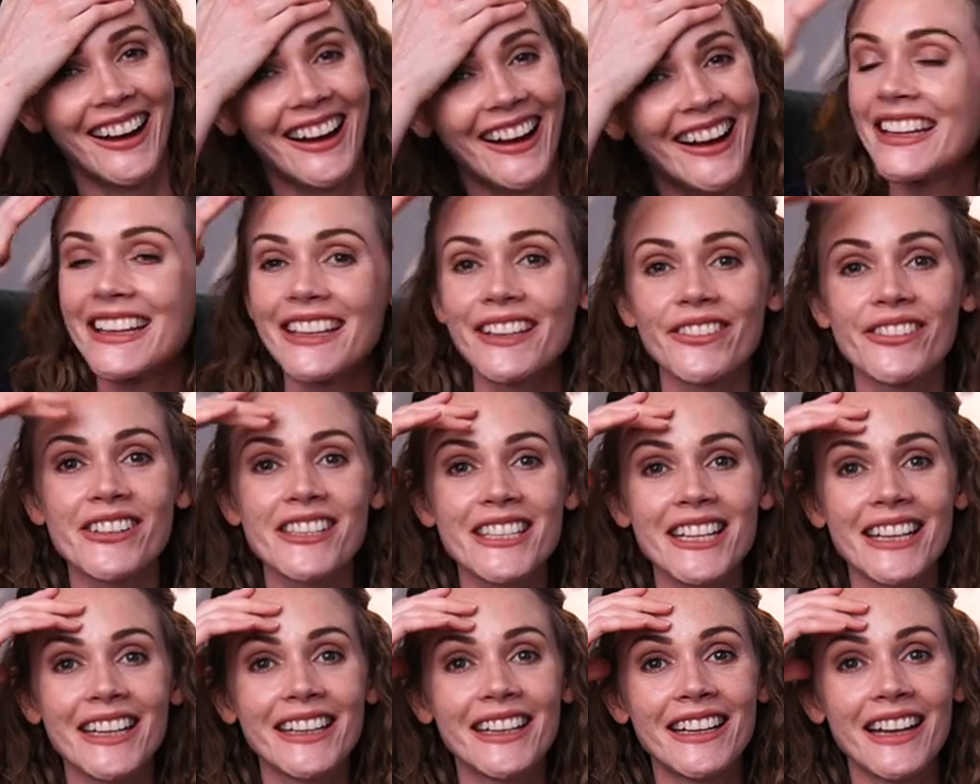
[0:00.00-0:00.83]
He was
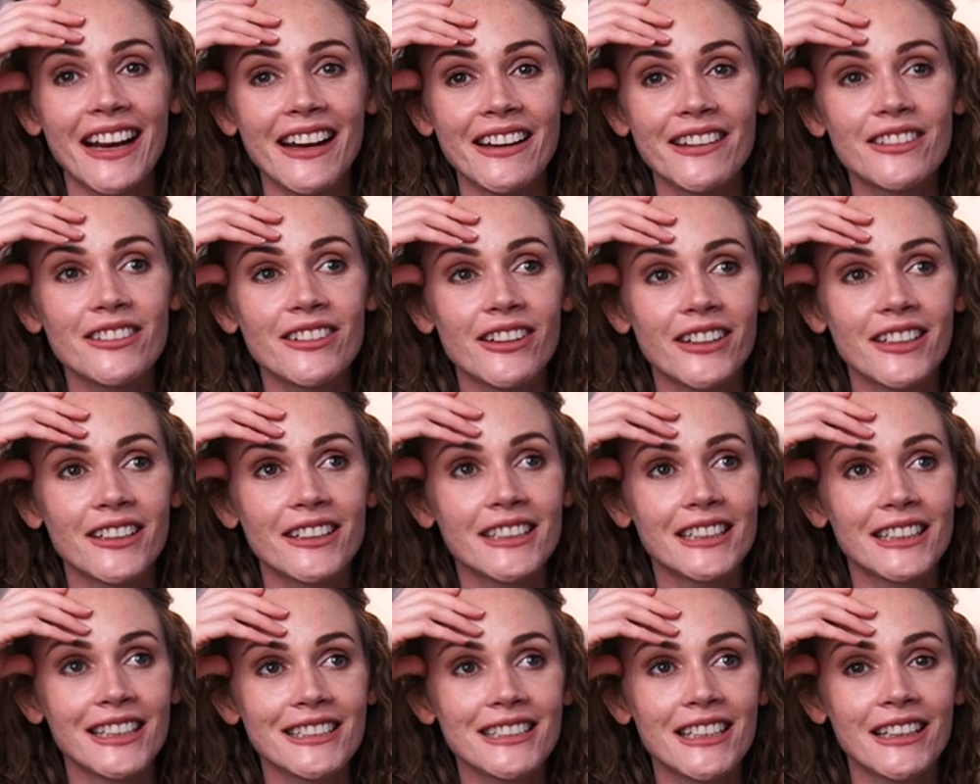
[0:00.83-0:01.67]
saying I started
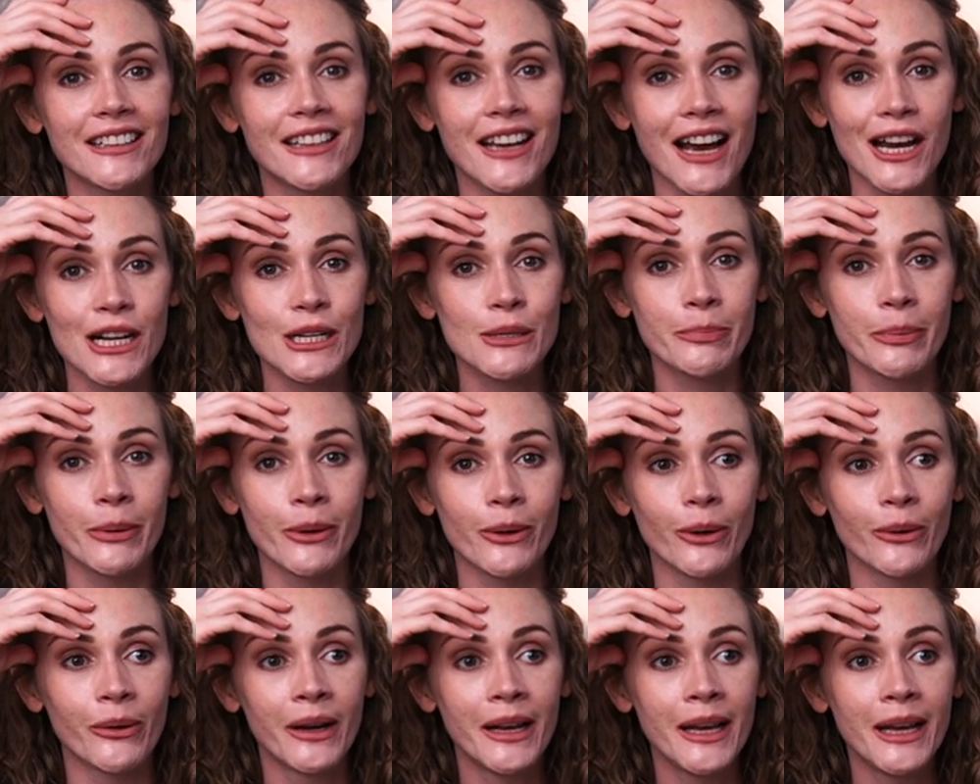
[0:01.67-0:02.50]
collecting
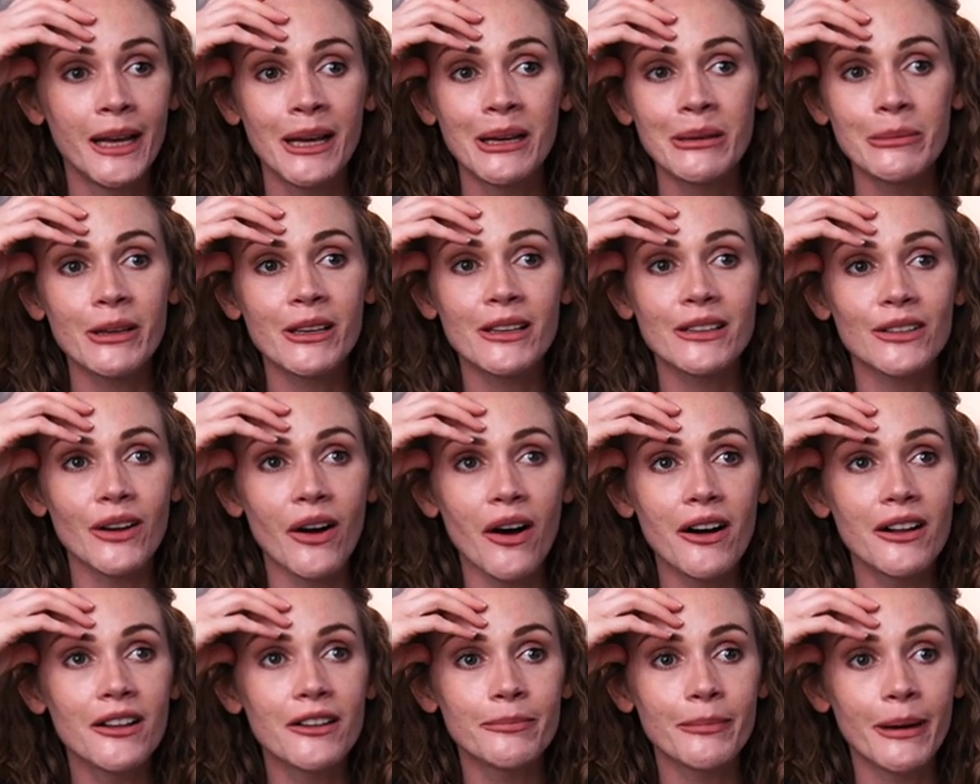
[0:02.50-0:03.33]
cashpo because
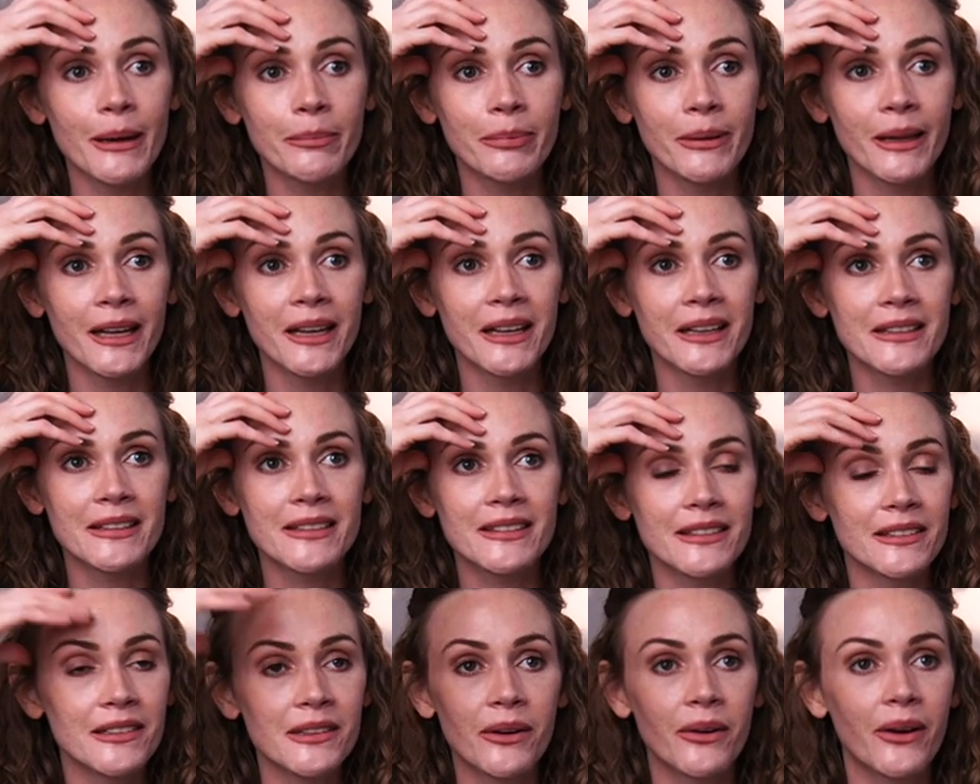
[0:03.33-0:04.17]
all of my
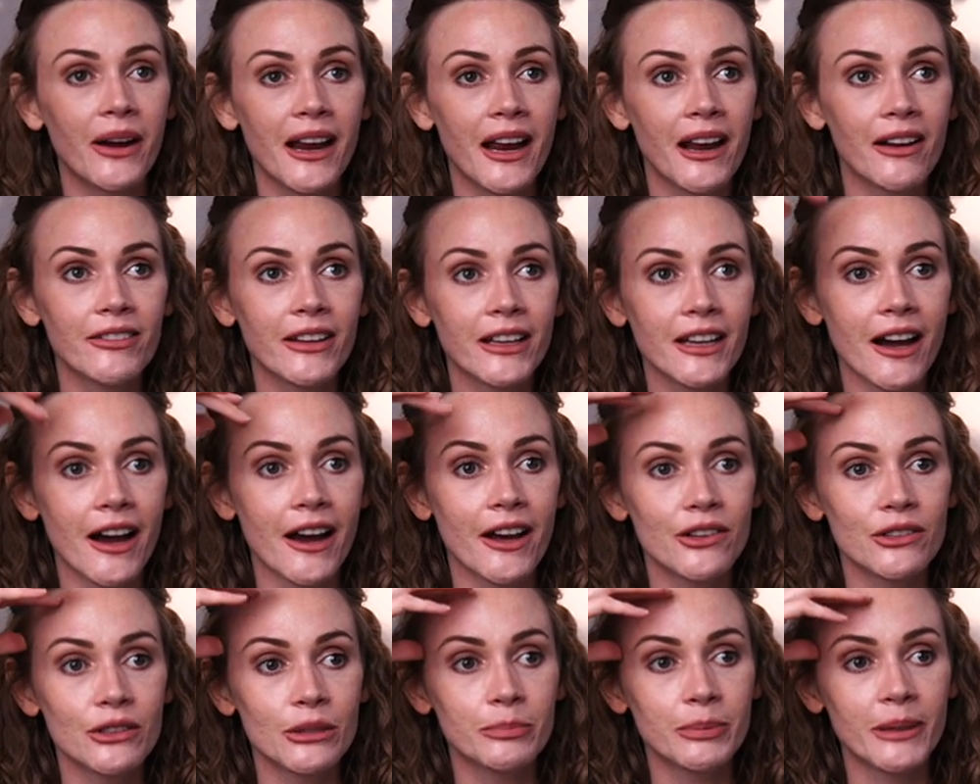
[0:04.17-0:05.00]
plants, you know, I have like
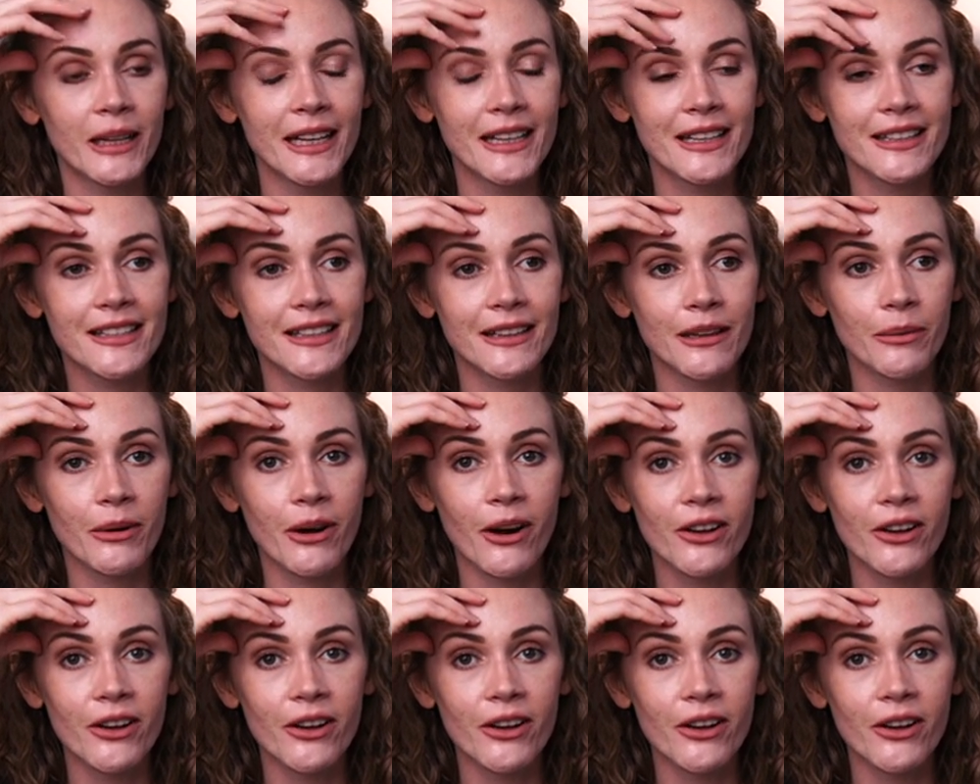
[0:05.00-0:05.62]
100 plants and they were